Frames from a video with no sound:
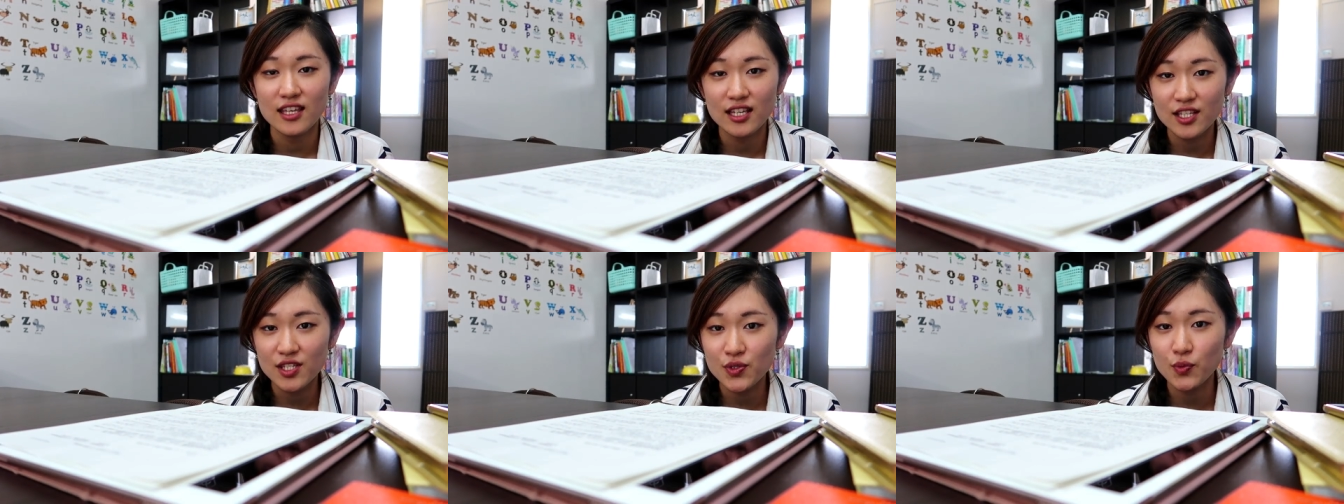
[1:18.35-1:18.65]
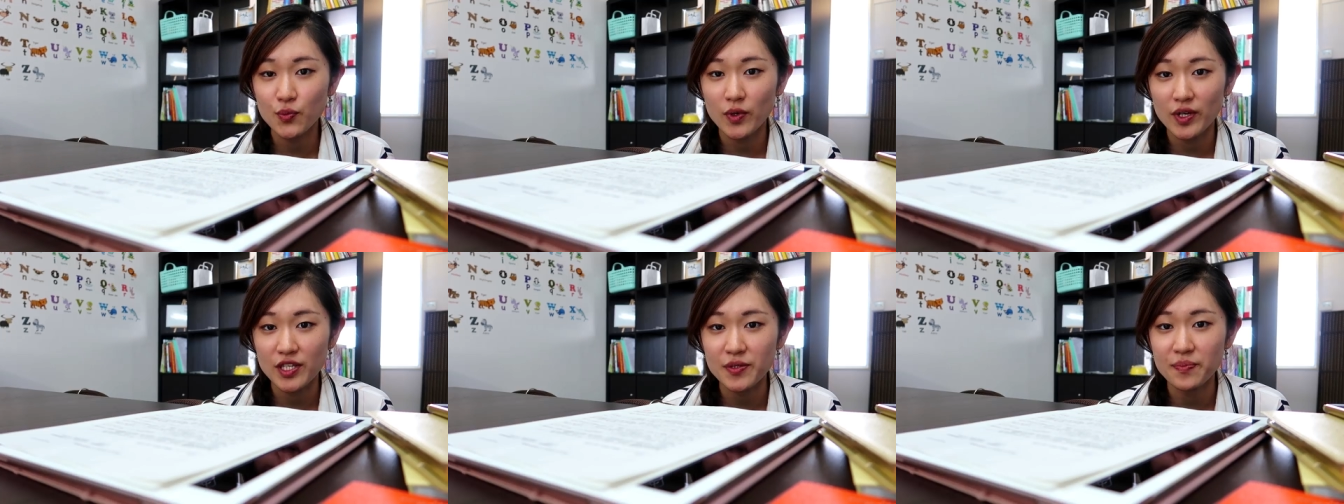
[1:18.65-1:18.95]

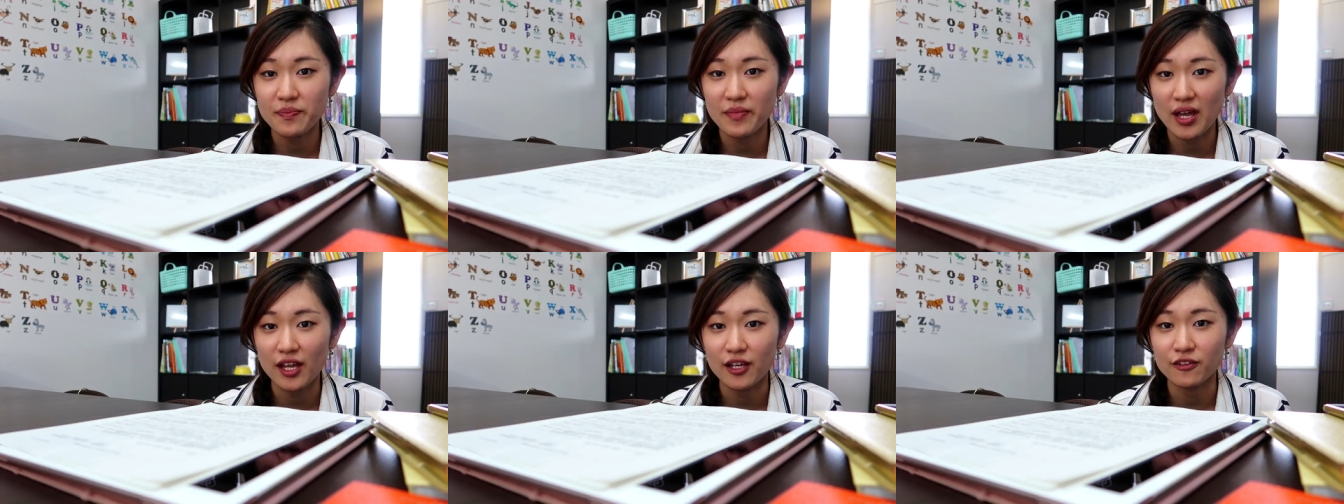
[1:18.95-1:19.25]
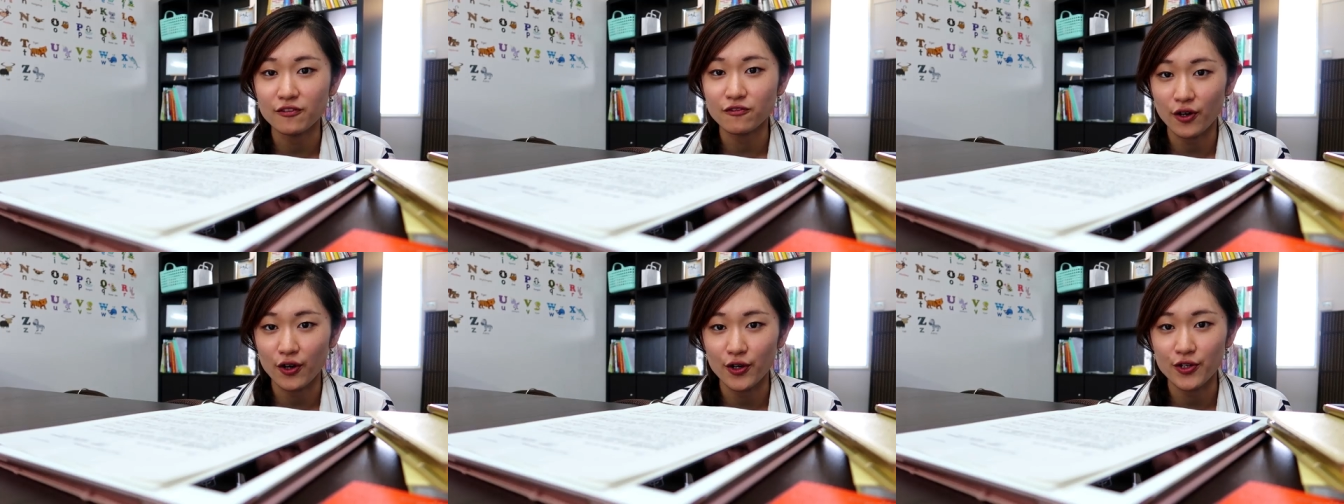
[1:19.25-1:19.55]
this was my
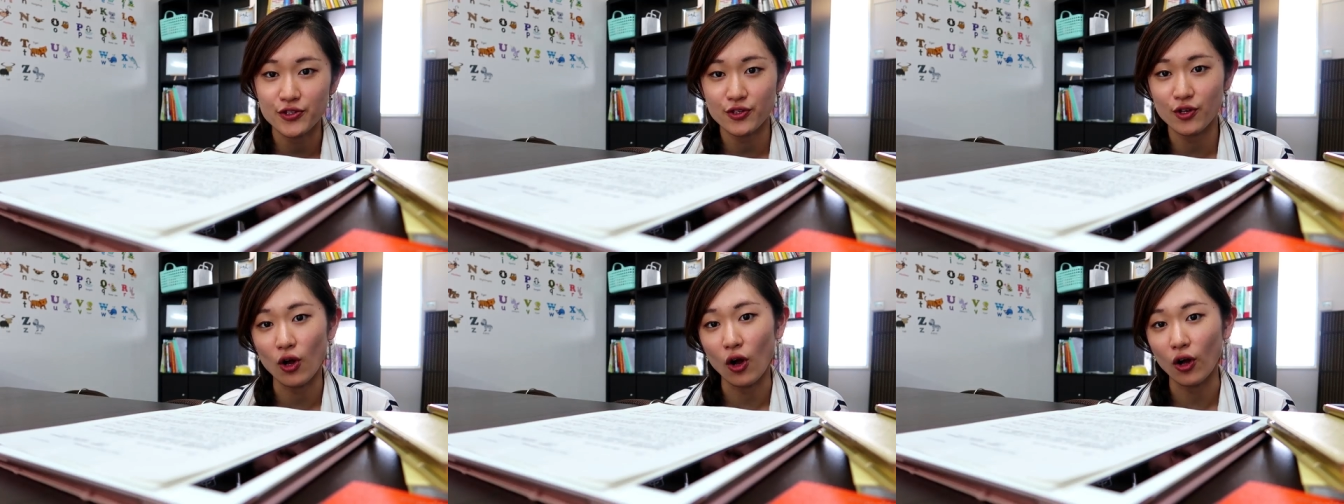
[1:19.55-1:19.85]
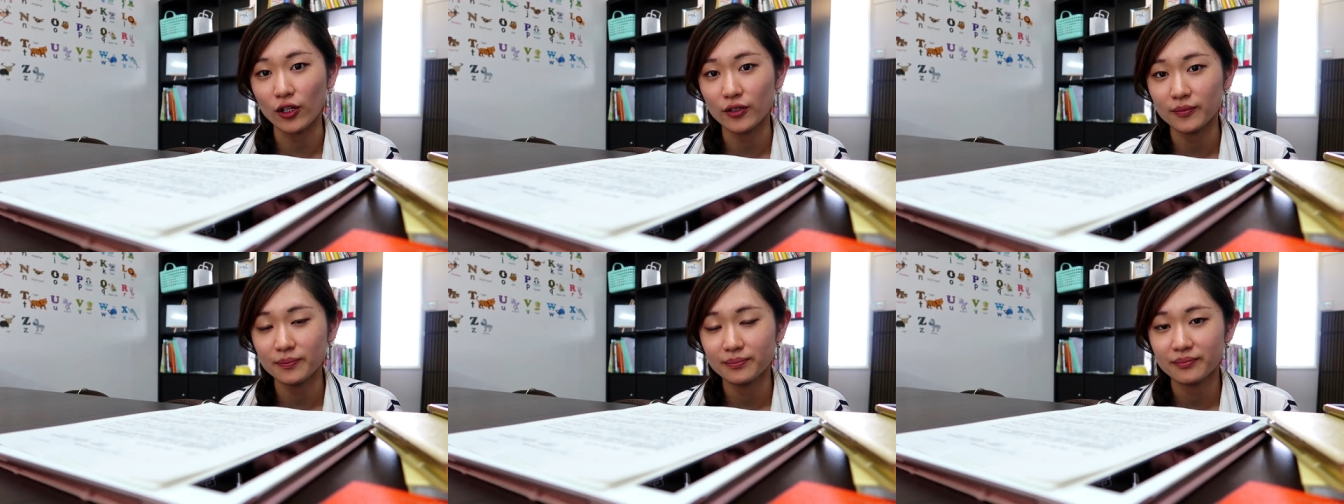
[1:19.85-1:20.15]
first
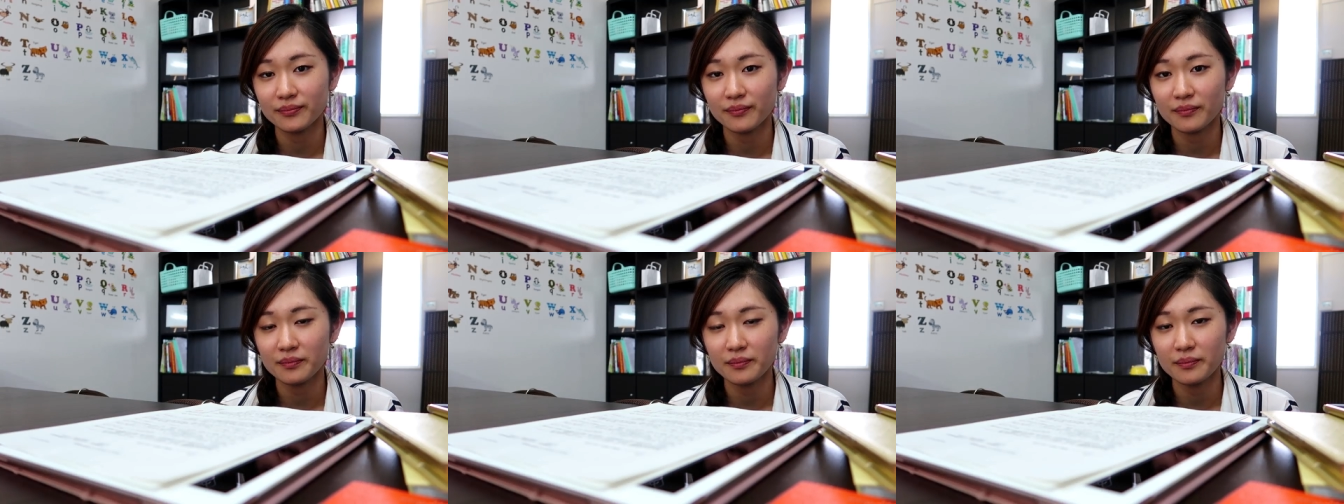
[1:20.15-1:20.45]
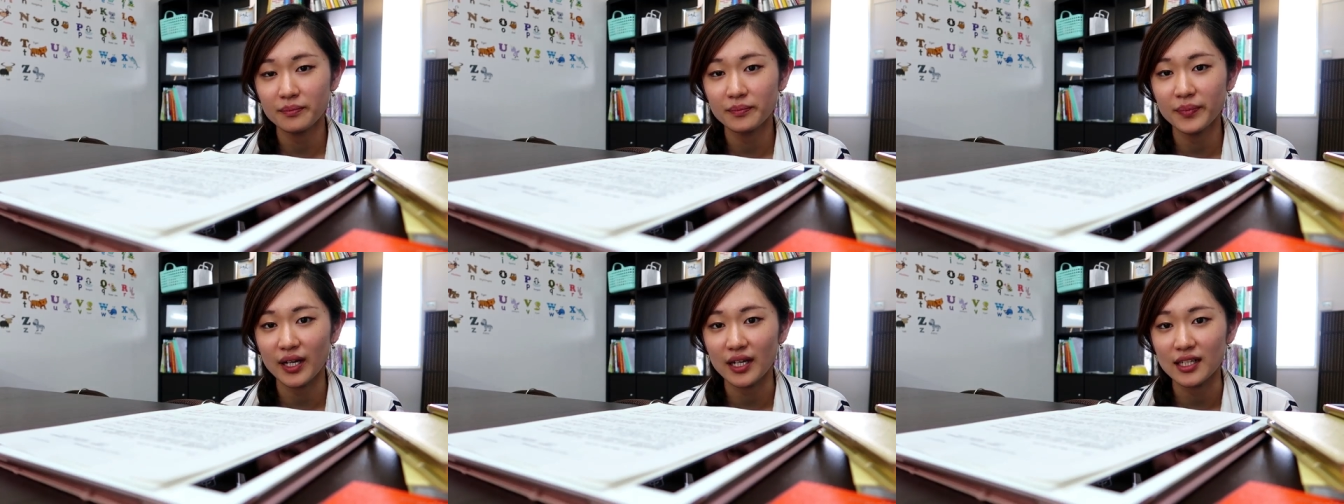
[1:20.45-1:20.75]
goal
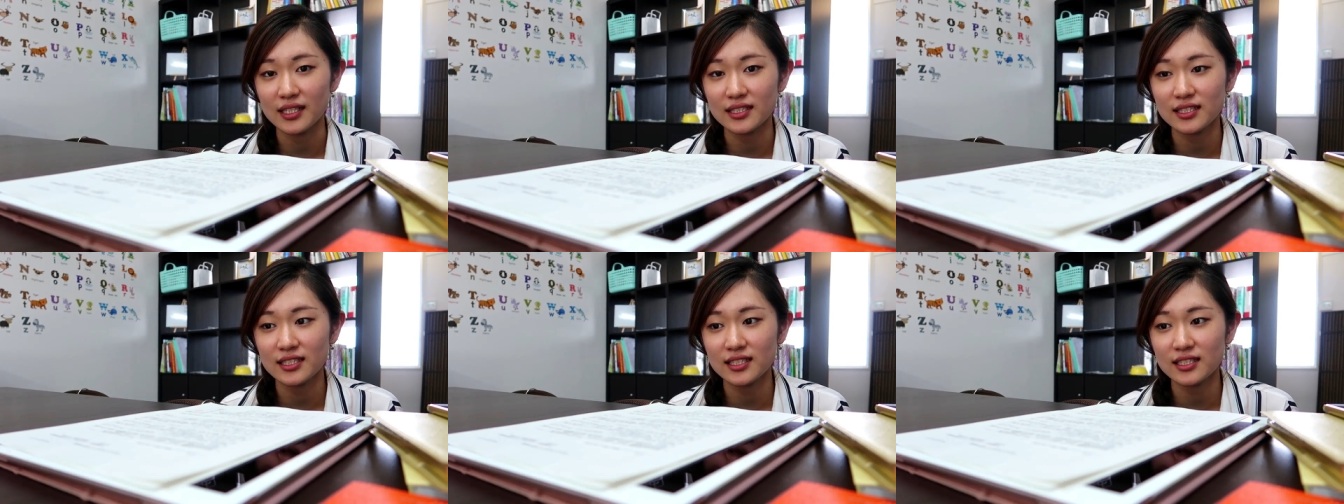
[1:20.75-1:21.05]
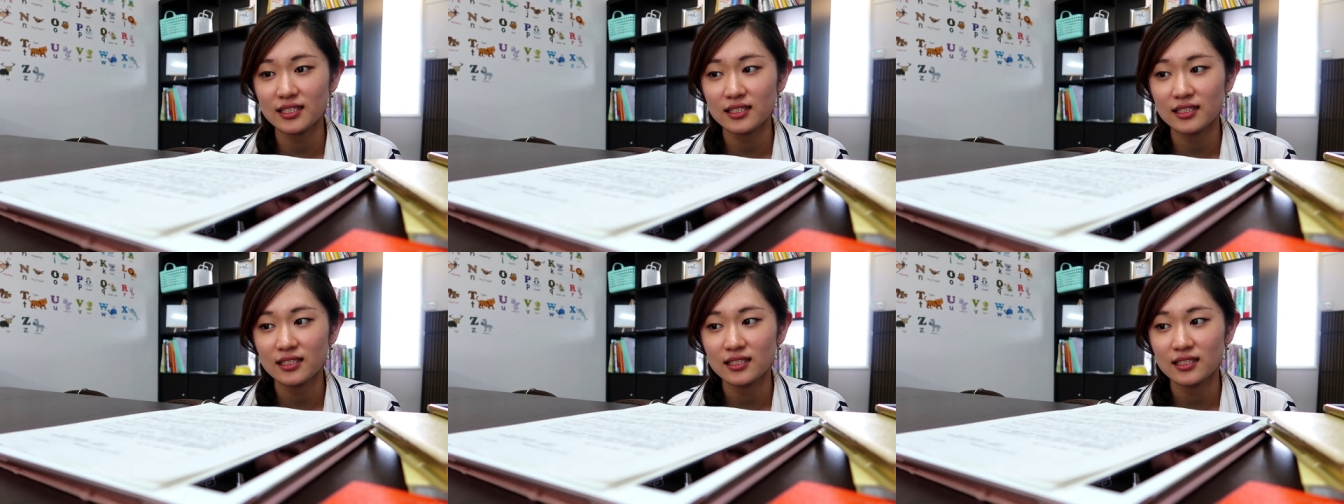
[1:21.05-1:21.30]
but